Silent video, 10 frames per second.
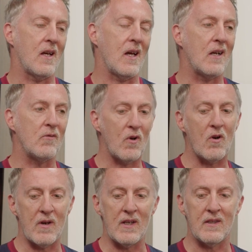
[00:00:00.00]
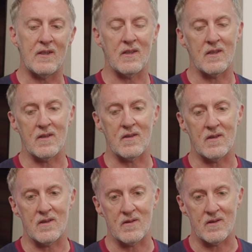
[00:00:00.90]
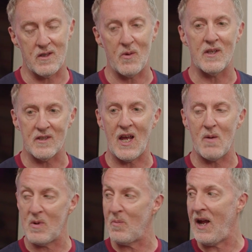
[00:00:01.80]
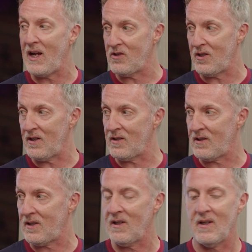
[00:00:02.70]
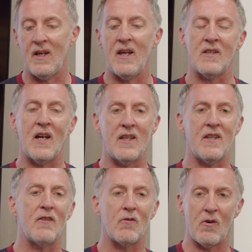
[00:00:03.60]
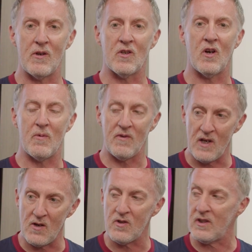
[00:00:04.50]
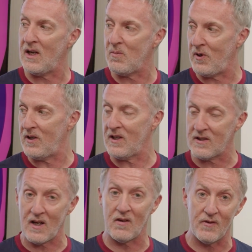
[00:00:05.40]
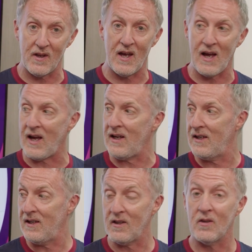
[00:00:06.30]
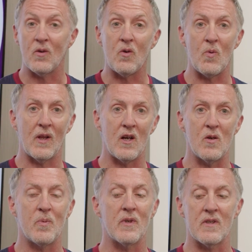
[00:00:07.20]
and Rory doing the same in majors. It's kind of, I think Rory told him, if you just keep putting yourself there, the door will open.